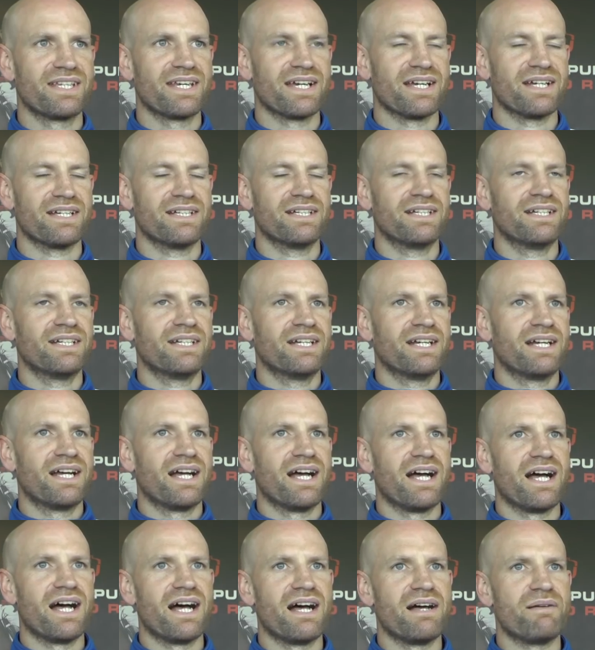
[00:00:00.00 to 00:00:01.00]
Yeah,
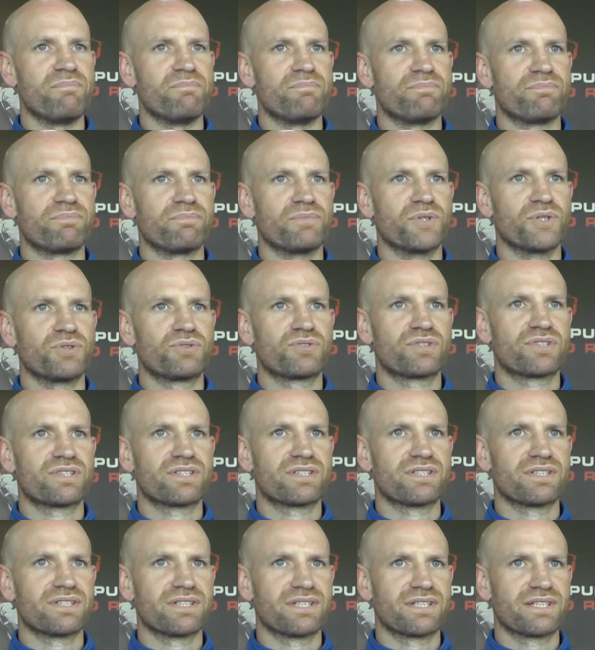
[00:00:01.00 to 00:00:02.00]

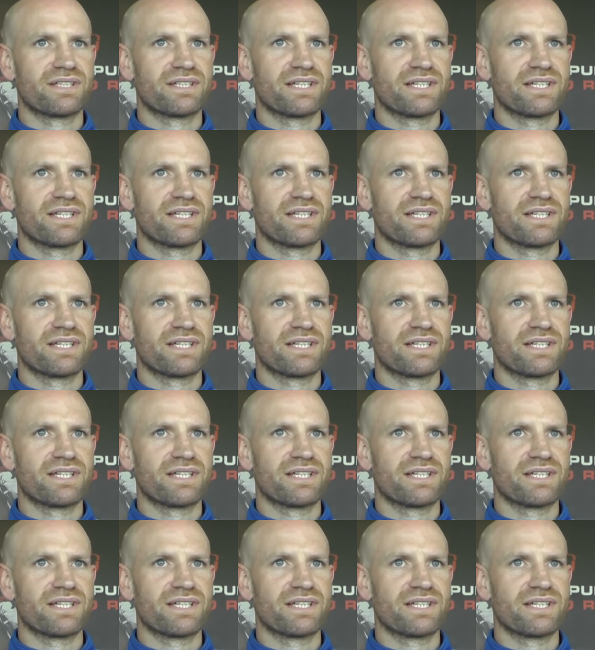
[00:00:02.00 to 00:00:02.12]
Moose